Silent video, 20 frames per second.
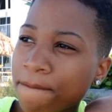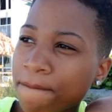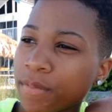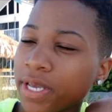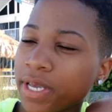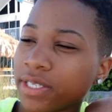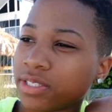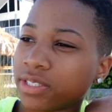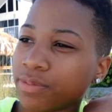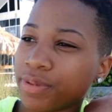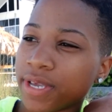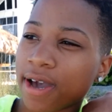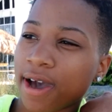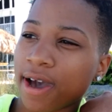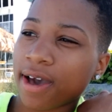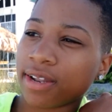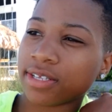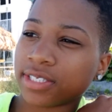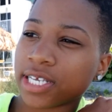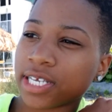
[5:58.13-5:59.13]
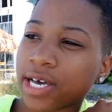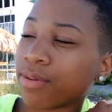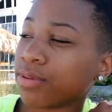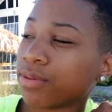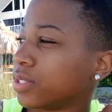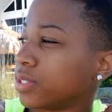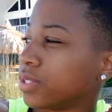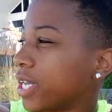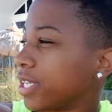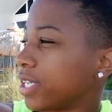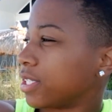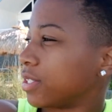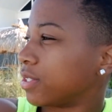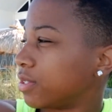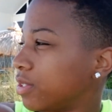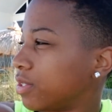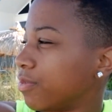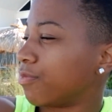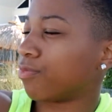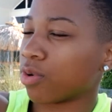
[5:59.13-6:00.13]
And to be honest, that was like
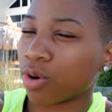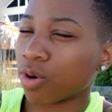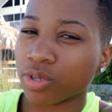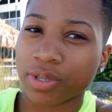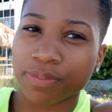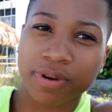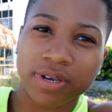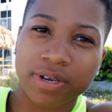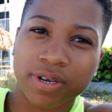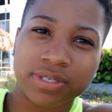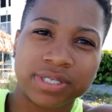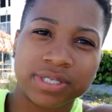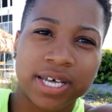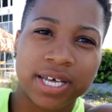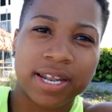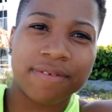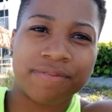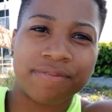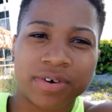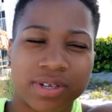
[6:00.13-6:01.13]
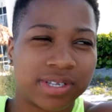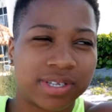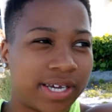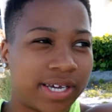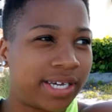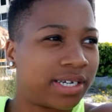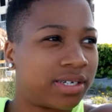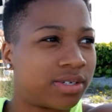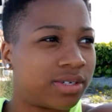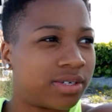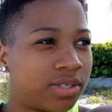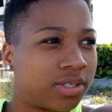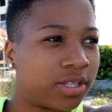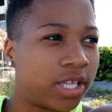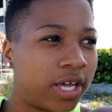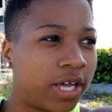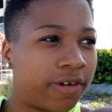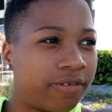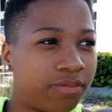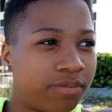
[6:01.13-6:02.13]
the only person that I felt like
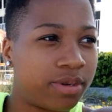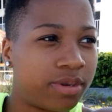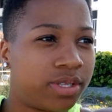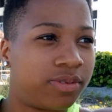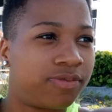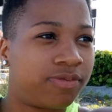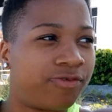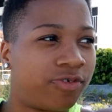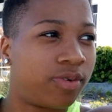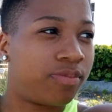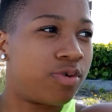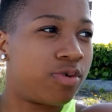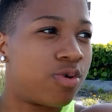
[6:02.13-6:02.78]
loved me from